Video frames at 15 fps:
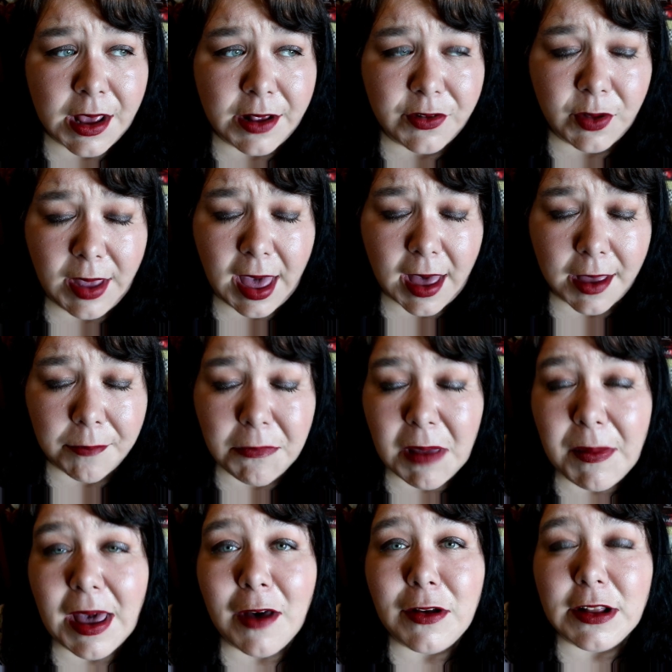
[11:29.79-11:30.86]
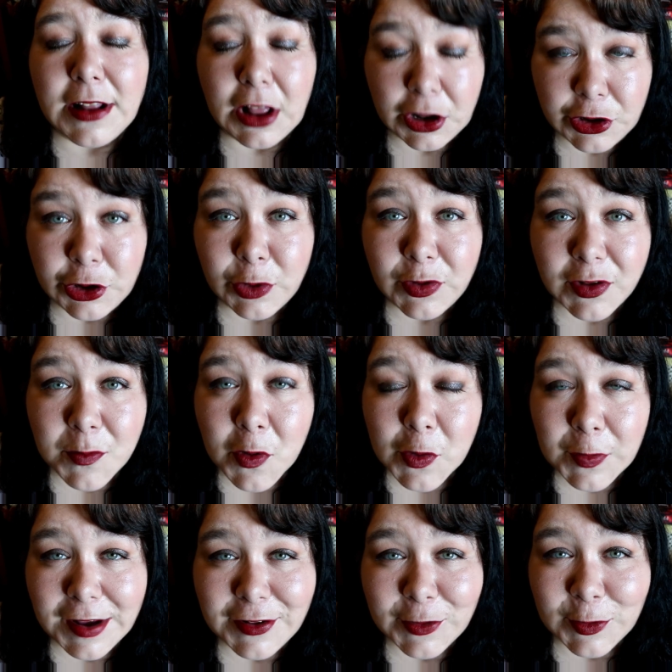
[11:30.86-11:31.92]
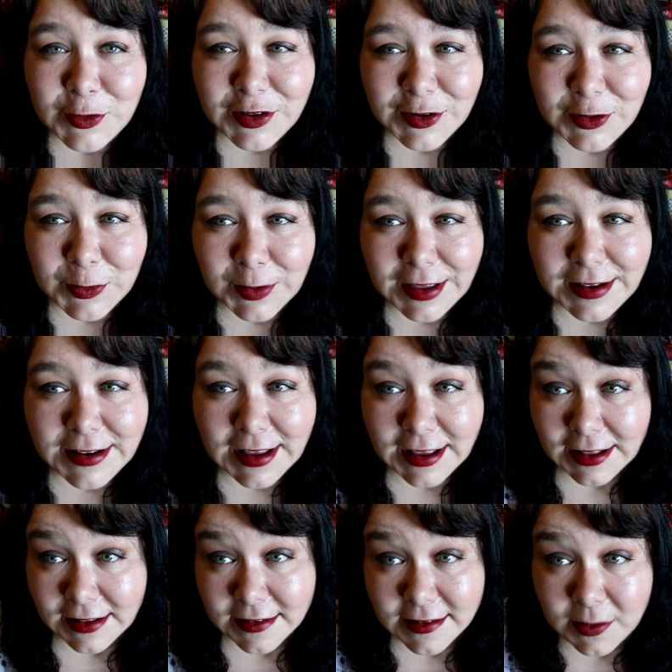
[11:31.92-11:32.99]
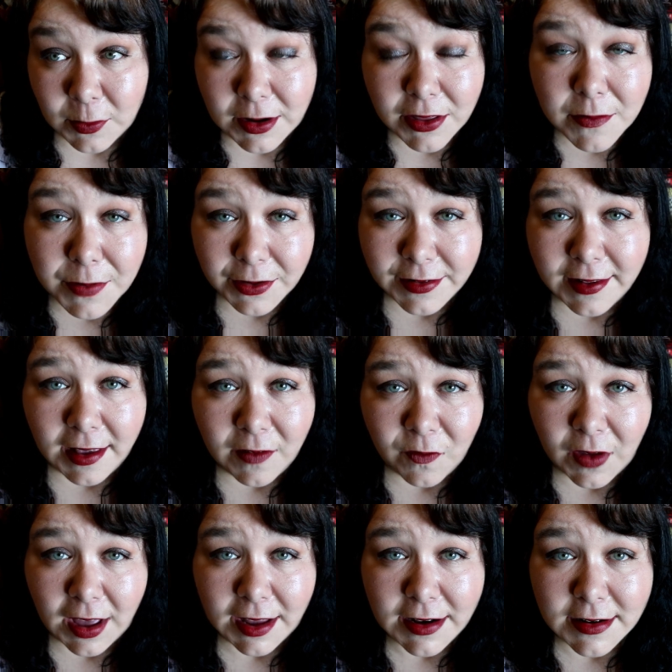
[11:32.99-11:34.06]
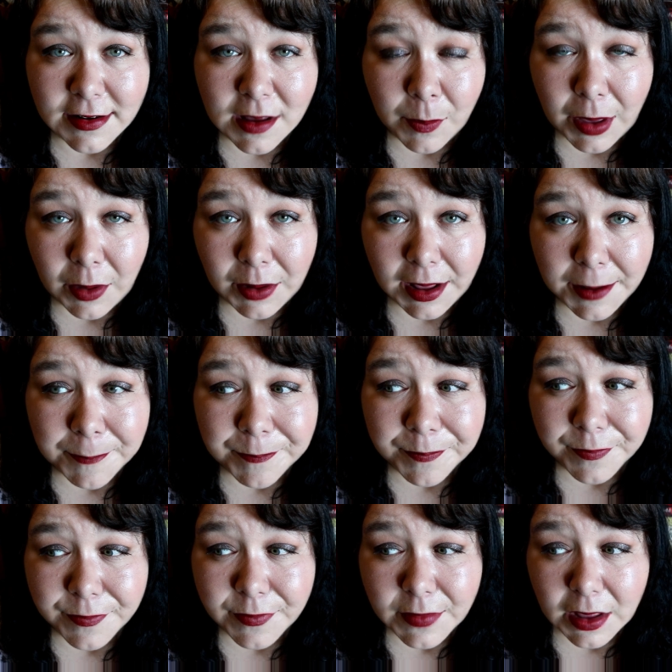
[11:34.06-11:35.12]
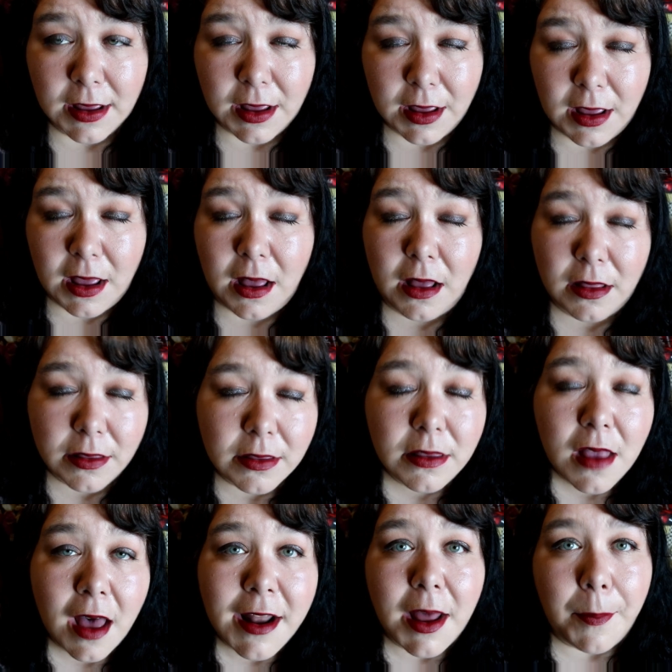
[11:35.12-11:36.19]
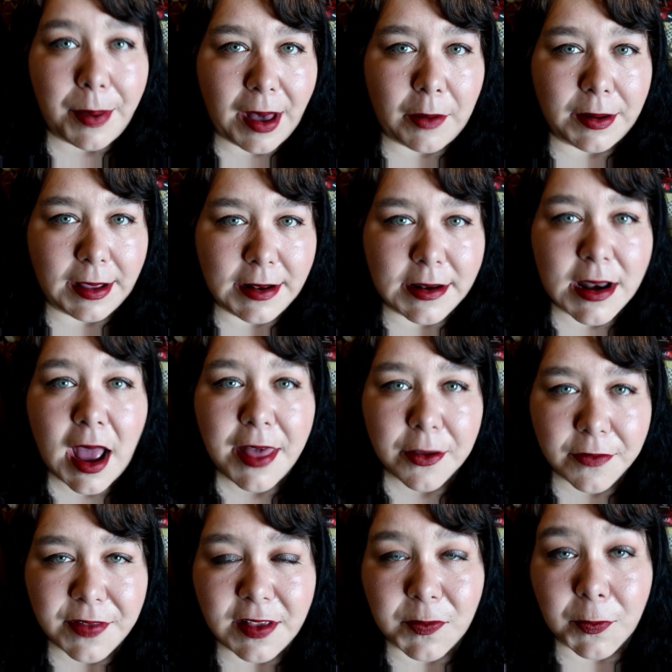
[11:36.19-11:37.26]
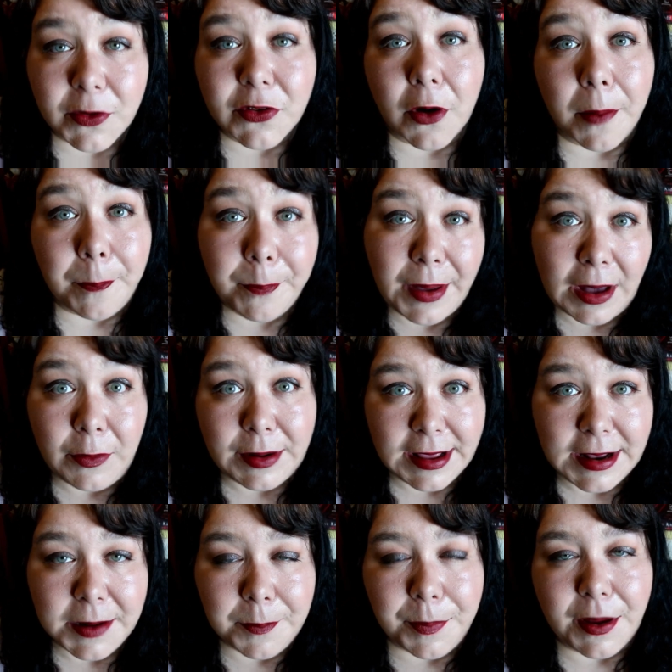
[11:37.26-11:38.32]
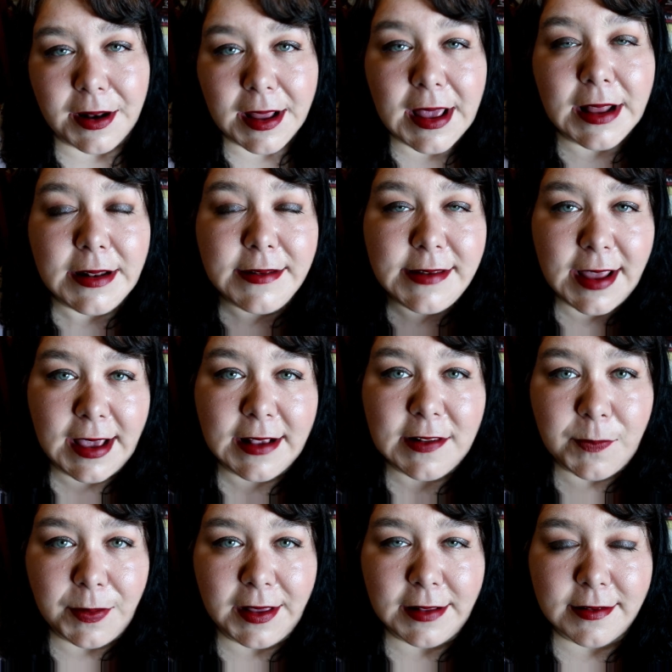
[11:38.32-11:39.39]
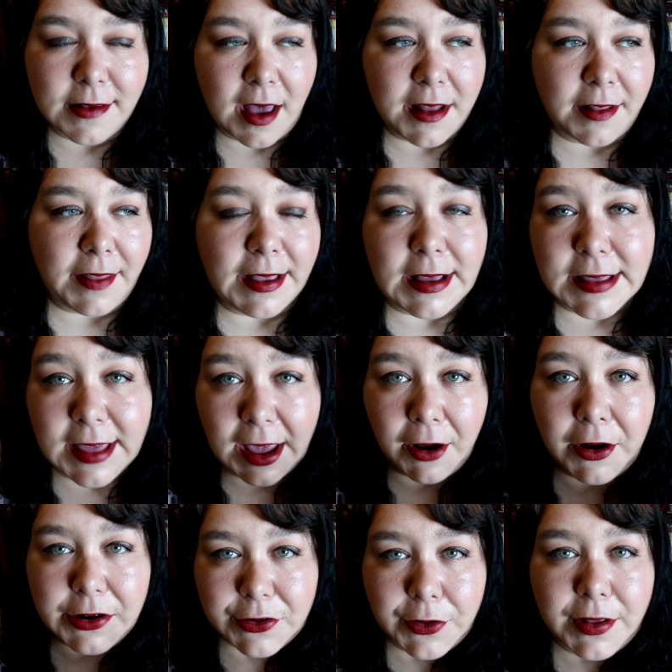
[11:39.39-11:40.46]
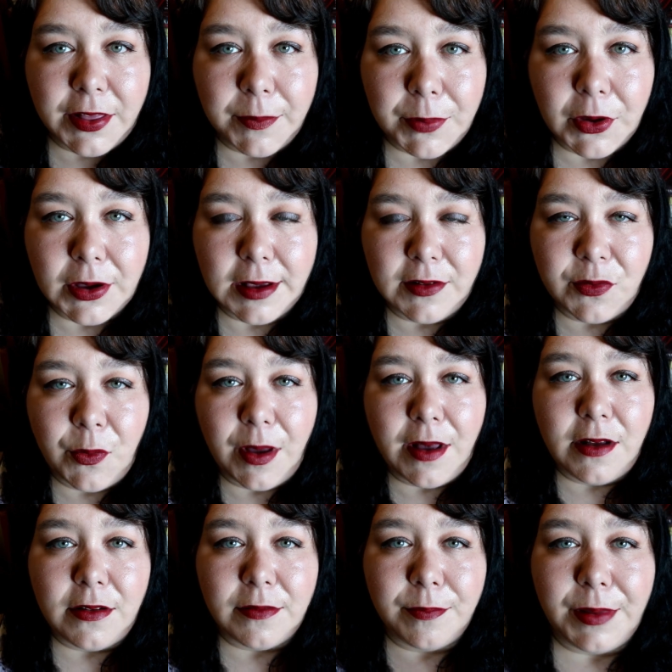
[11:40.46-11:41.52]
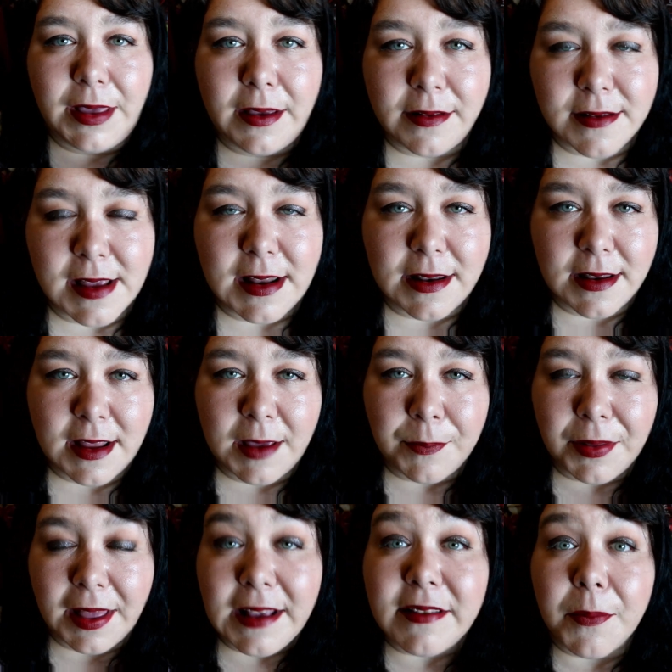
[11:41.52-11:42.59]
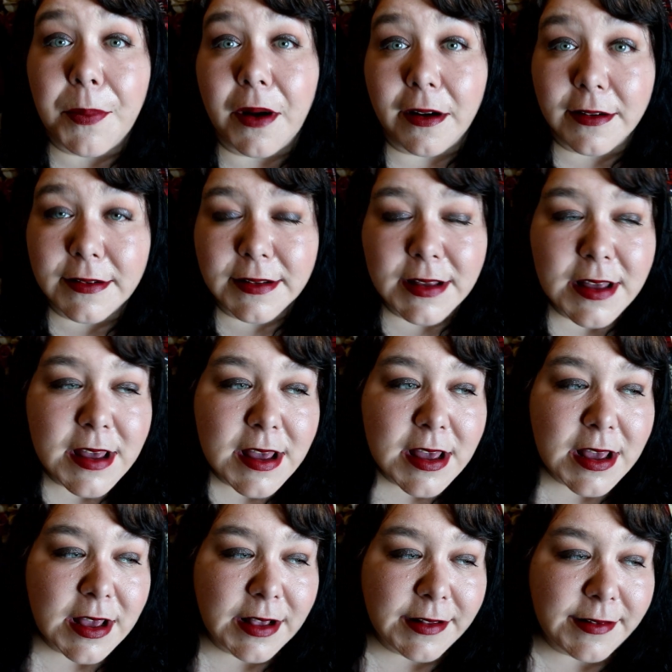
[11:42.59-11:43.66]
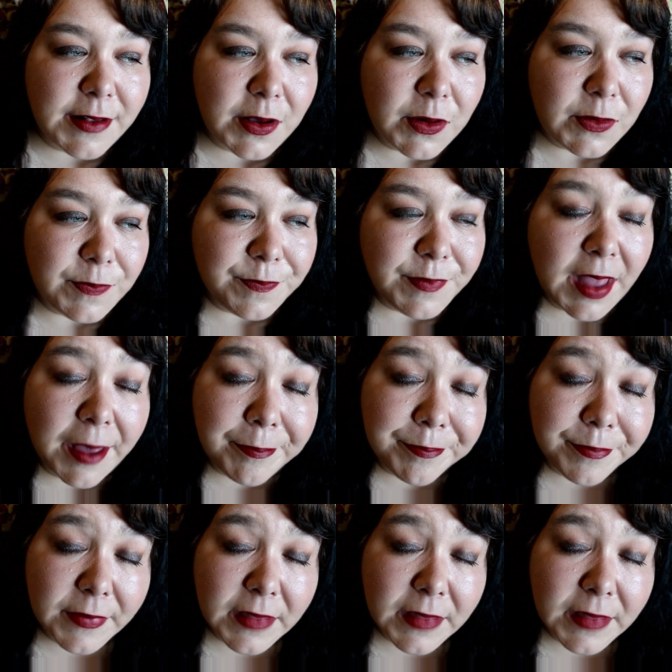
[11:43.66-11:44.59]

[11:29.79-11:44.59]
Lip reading: So yeah, maybe I'll do some more research into it and see what other books I can find about it. Not about it. Neither of these books are about it, but it's kind of like a character in the book as well, because it plays a part. So yeah,